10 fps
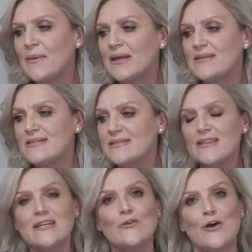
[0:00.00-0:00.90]
and there's
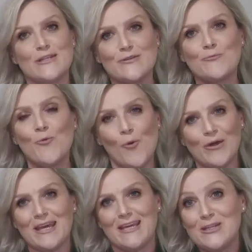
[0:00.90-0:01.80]
nothing nicer than
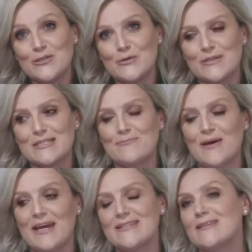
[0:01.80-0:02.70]
walking into a
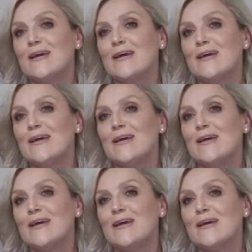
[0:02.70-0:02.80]
space